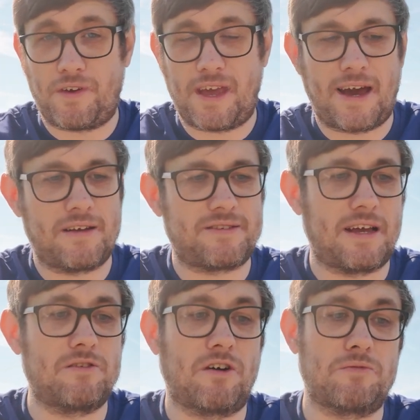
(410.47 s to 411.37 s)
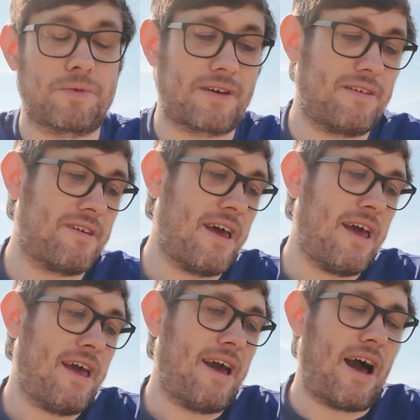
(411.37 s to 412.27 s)
Yana Santos, because
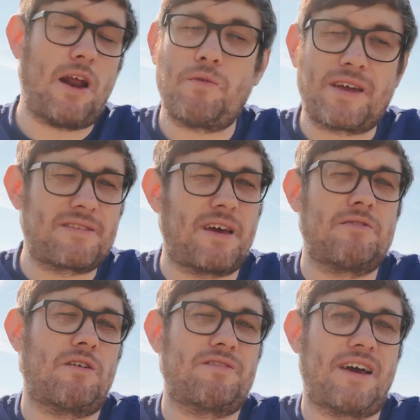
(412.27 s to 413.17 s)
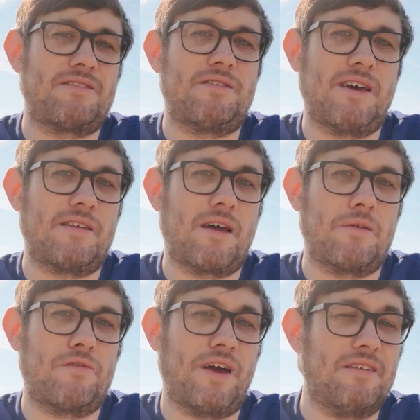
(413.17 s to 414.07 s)
I don't think Santos has the
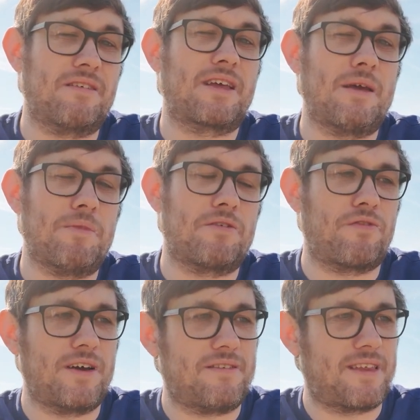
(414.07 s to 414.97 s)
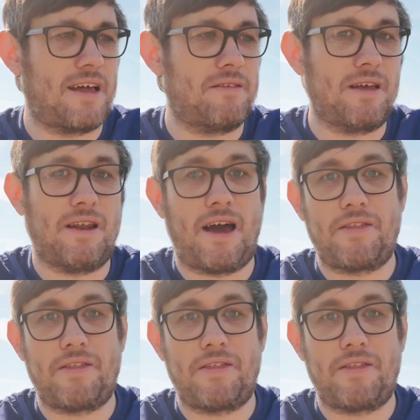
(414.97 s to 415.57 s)
takedown defense to keep this fight standing.